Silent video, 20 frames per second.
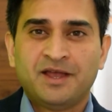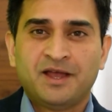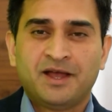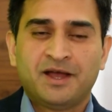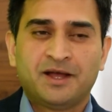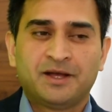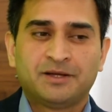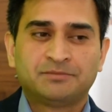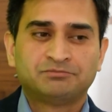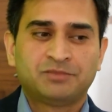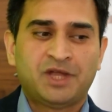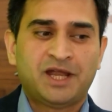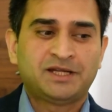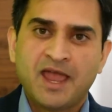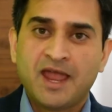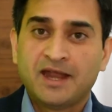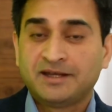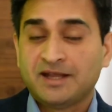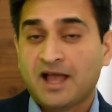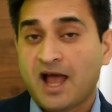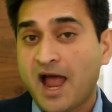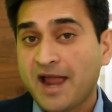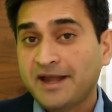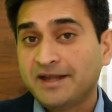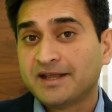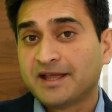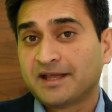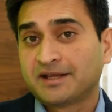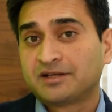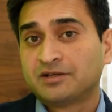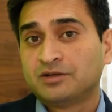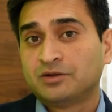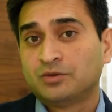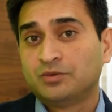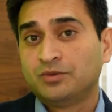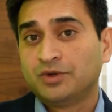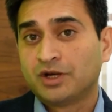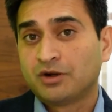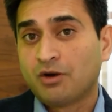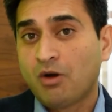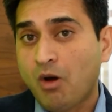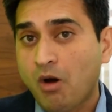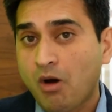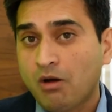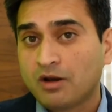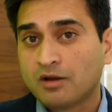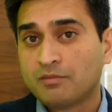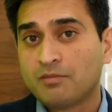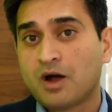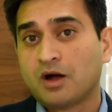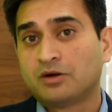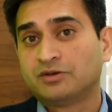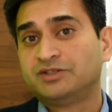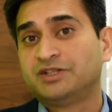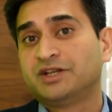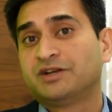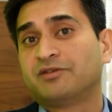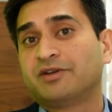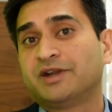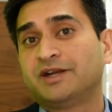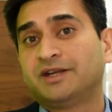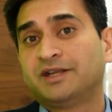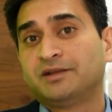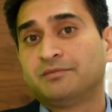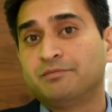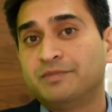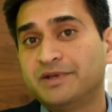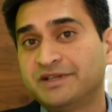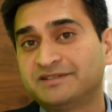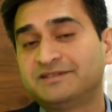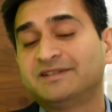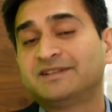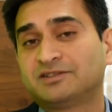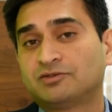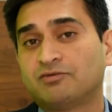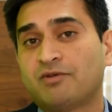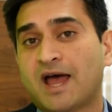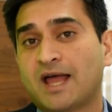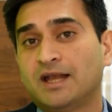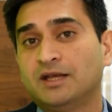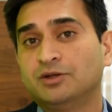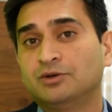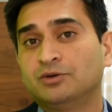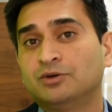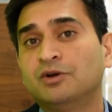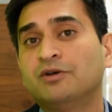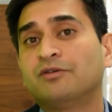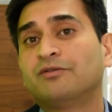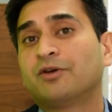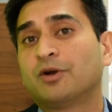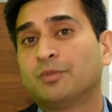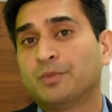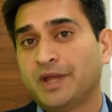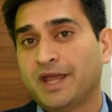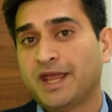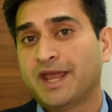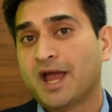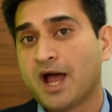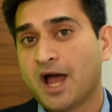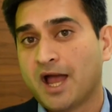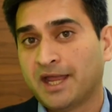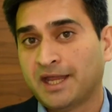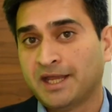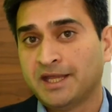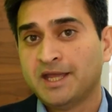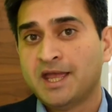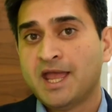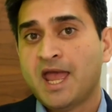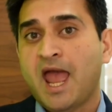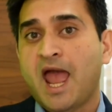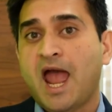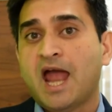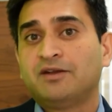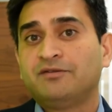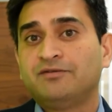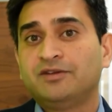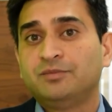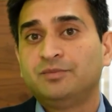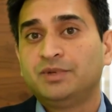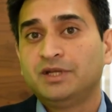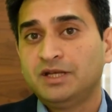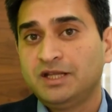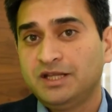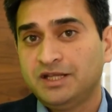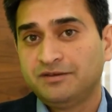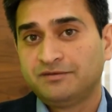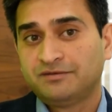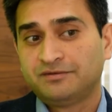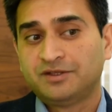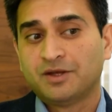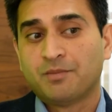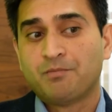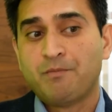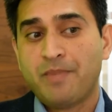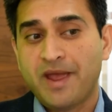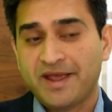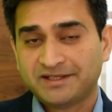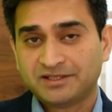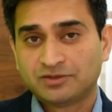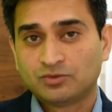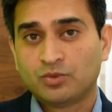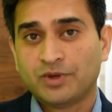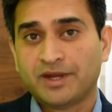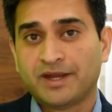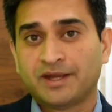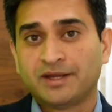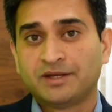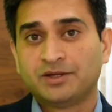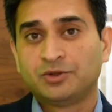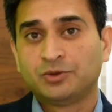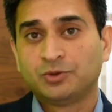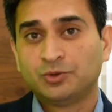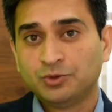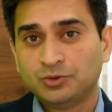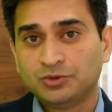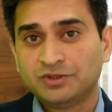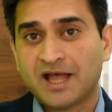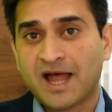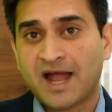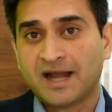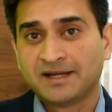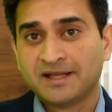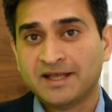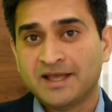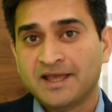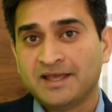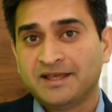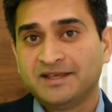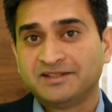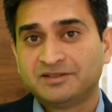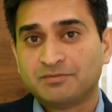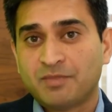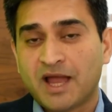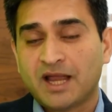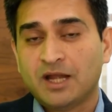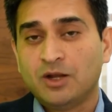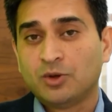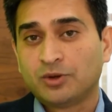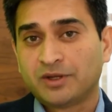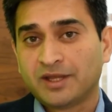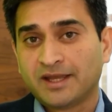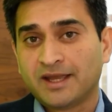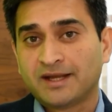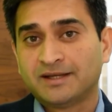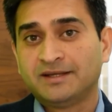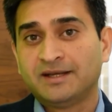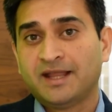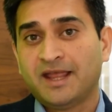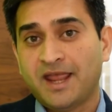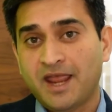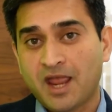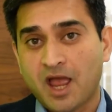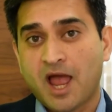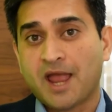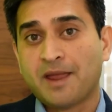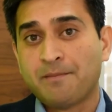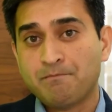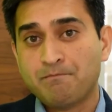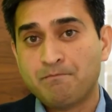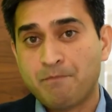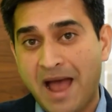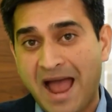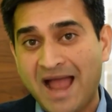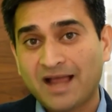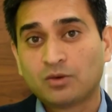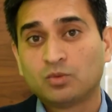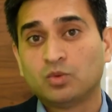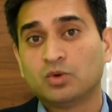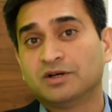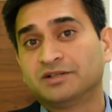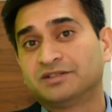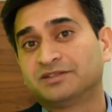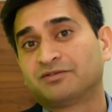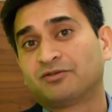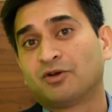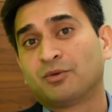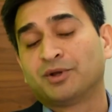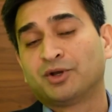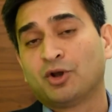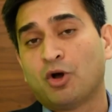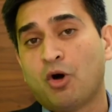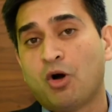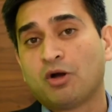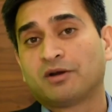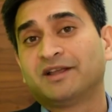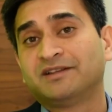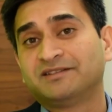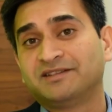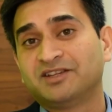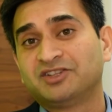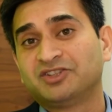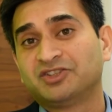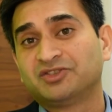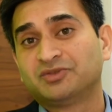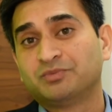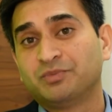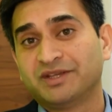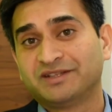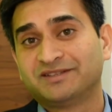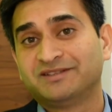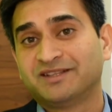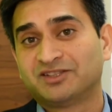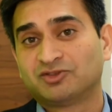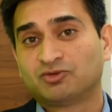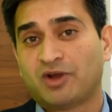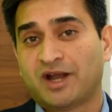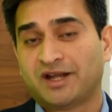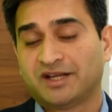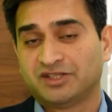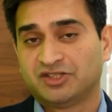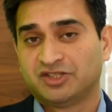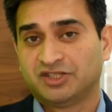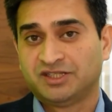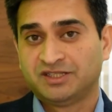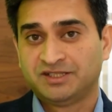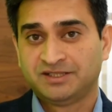At iDeck, we are all about generating business value from AI. And we believe the best way to do that is by looking at AI backwards from an organization's business strategy.